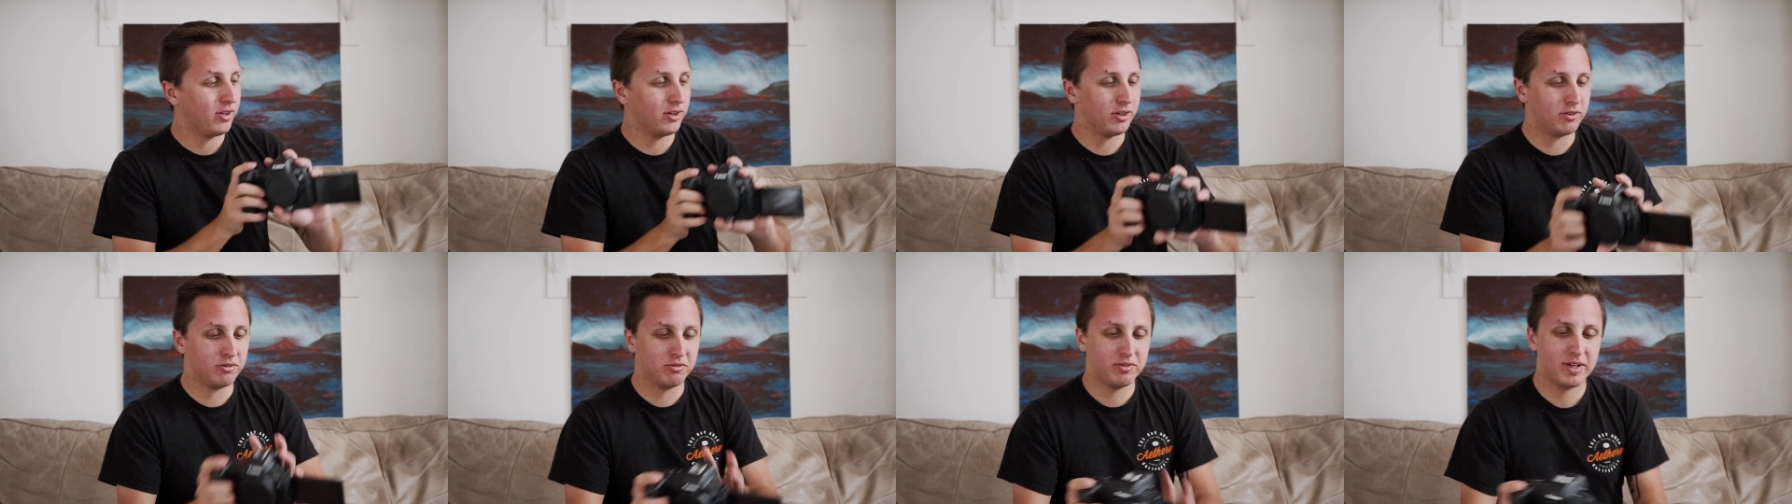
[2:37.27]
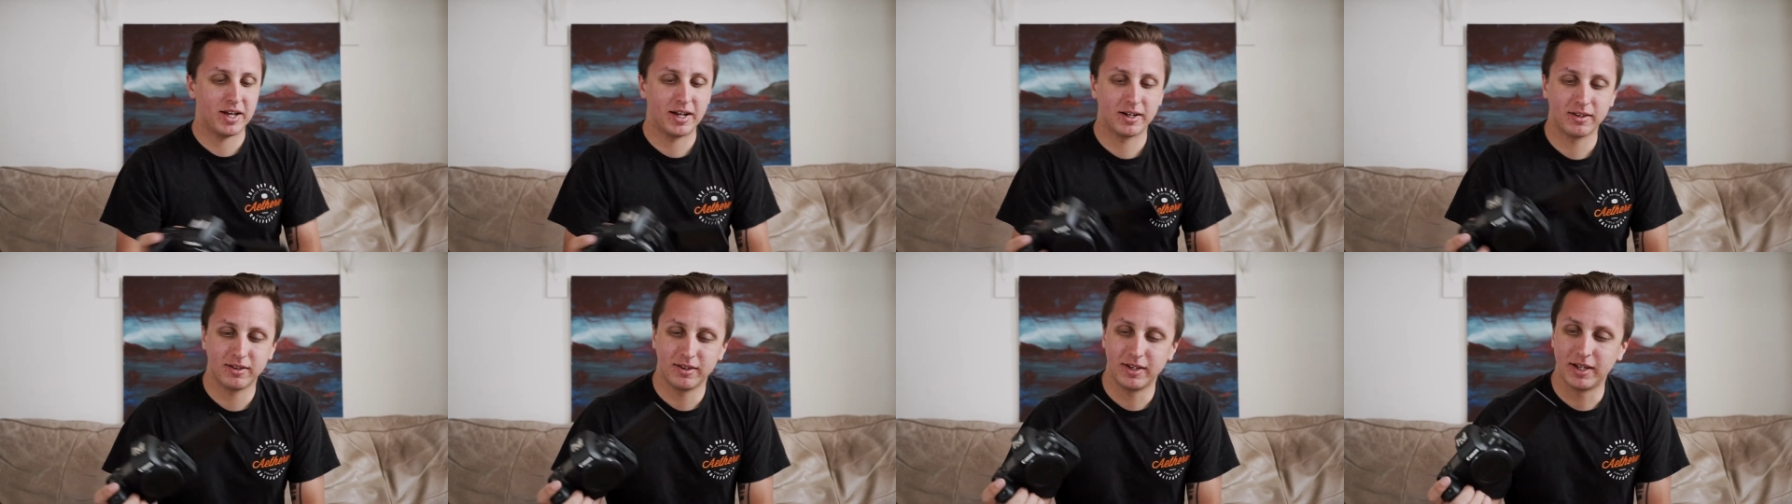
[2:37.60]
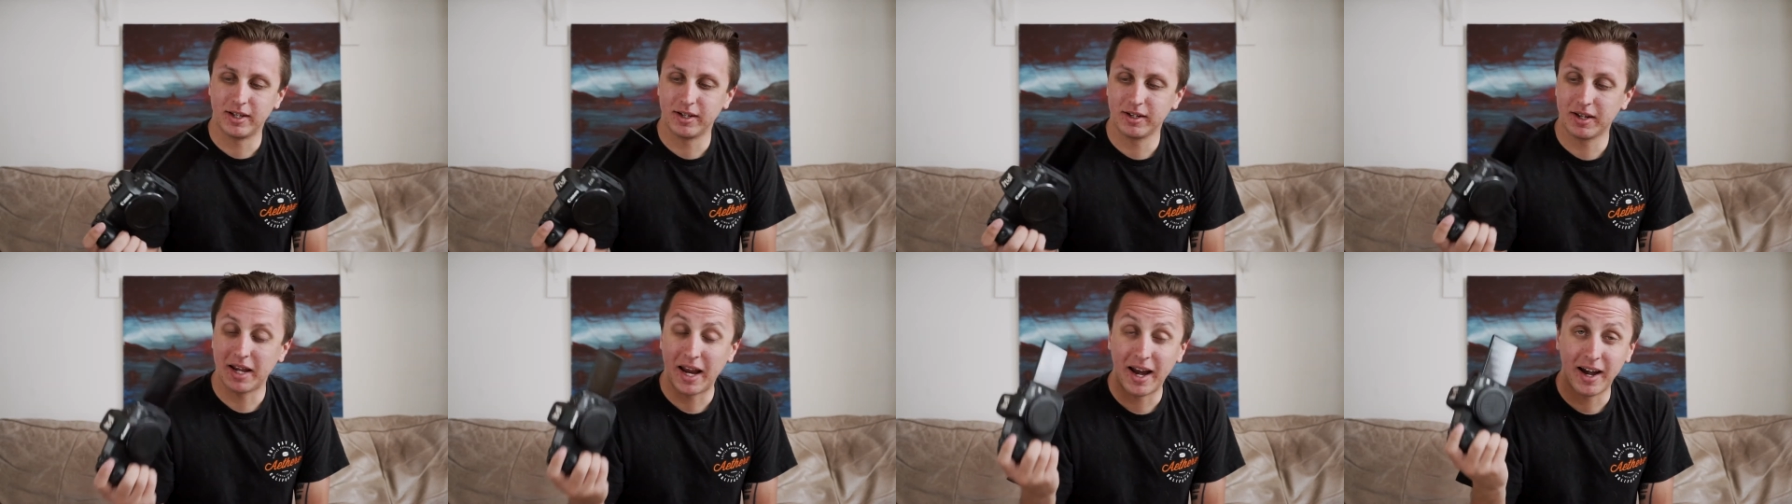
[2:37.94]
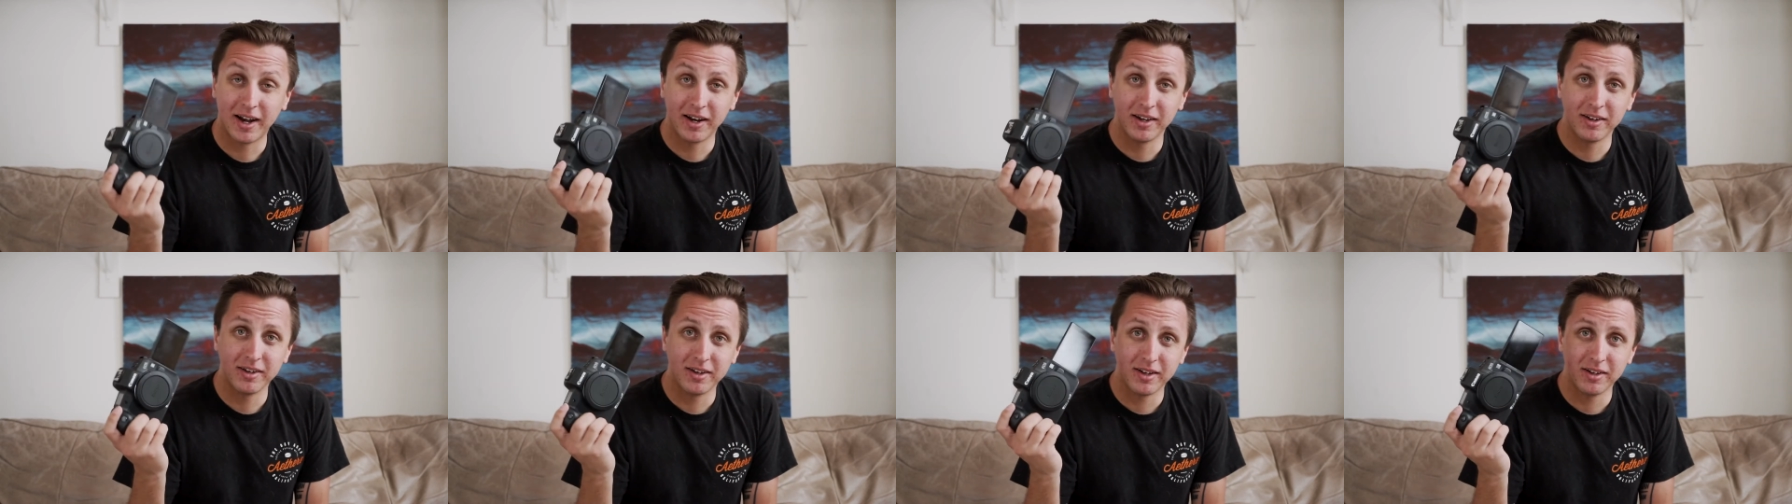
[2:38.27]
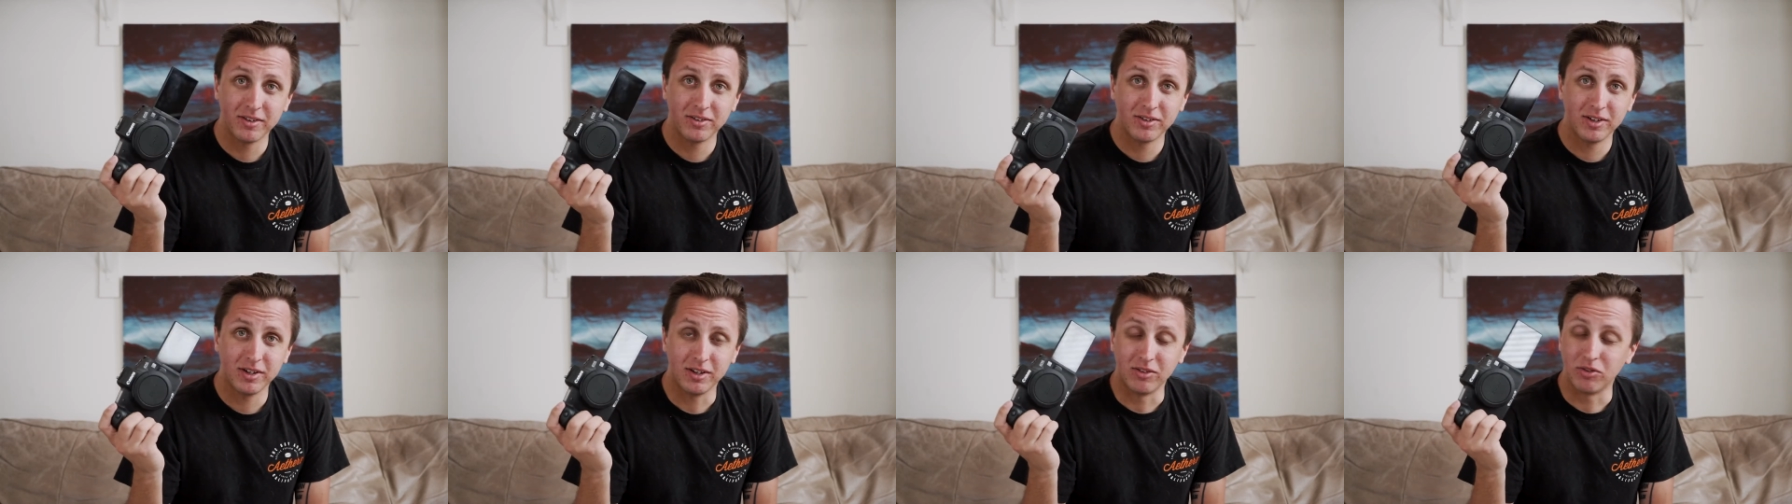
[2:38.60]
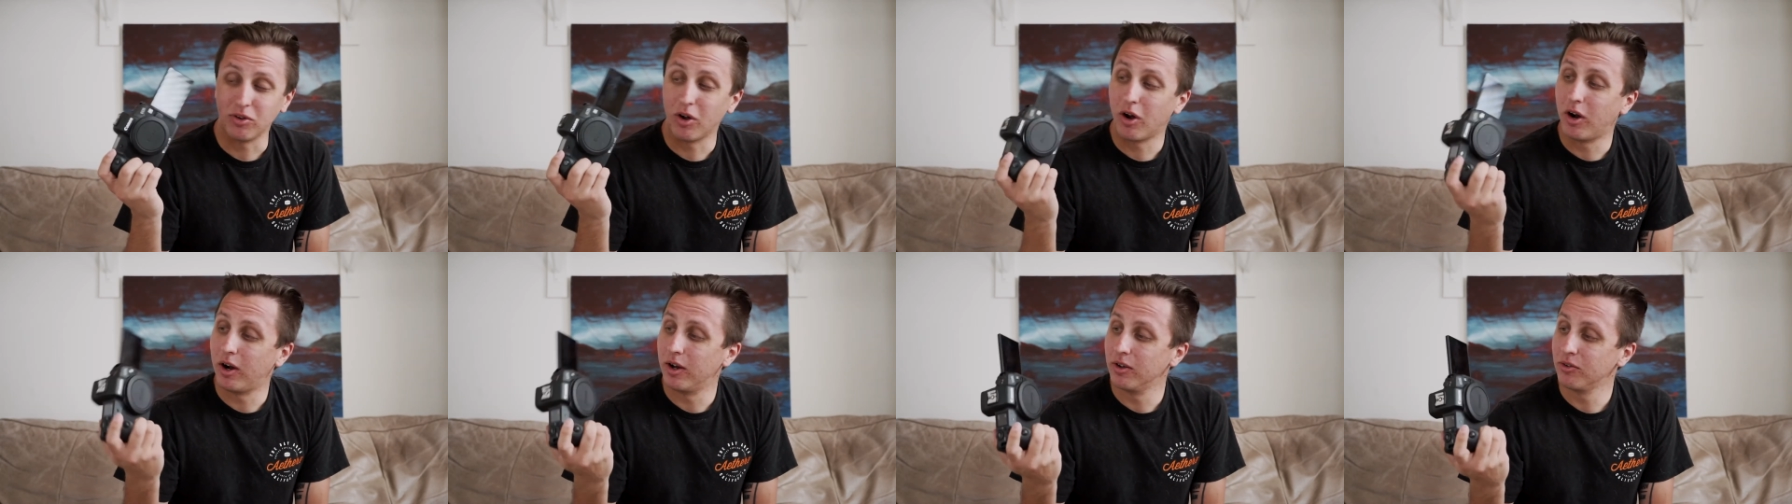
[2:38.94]
The fact that Canon does it
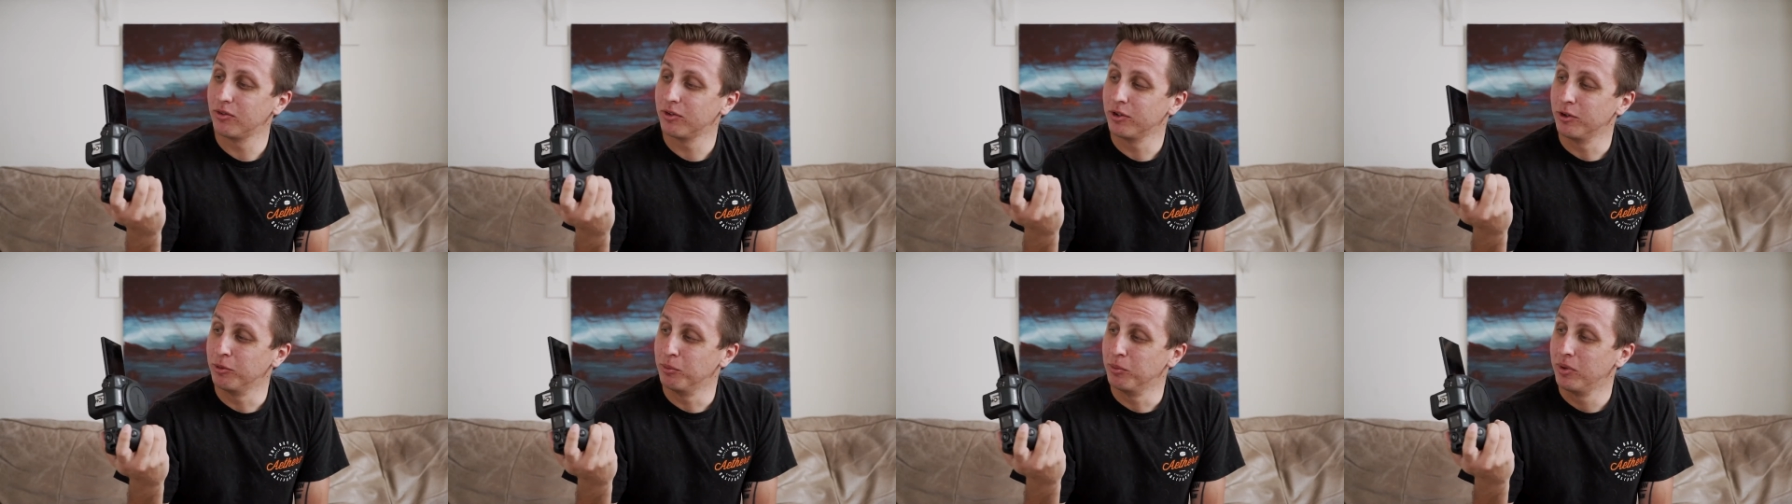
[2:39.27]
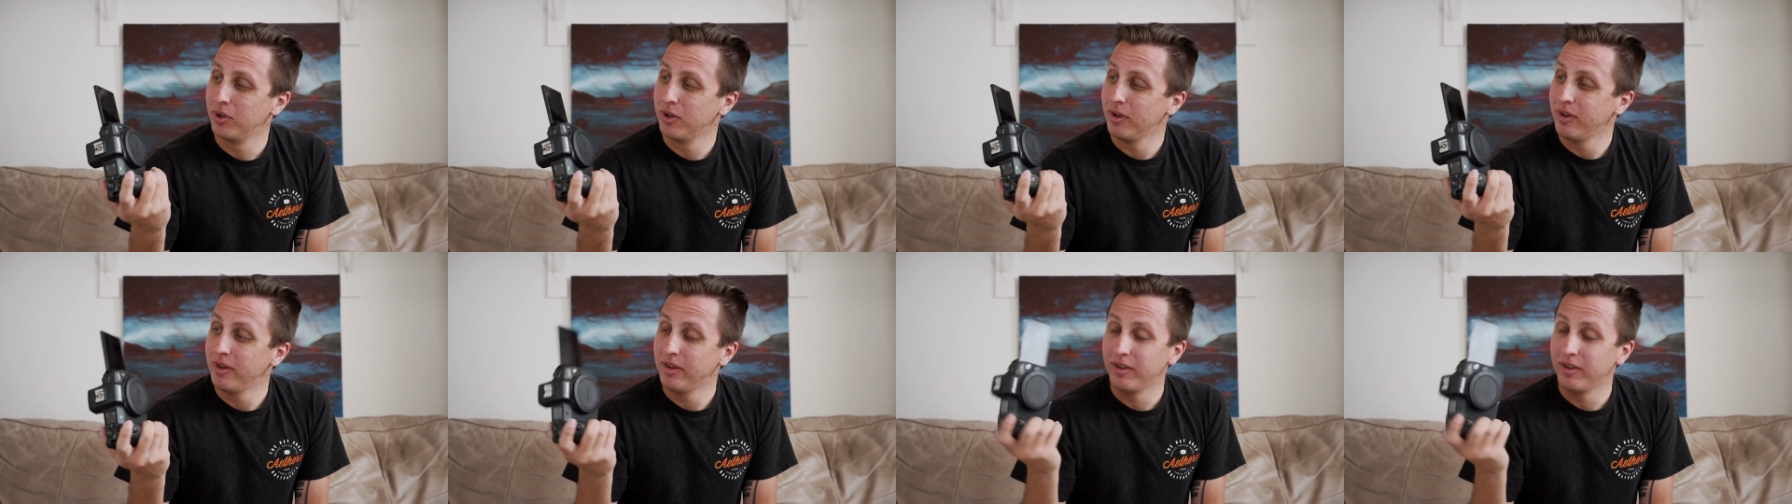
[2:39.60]
is awesome.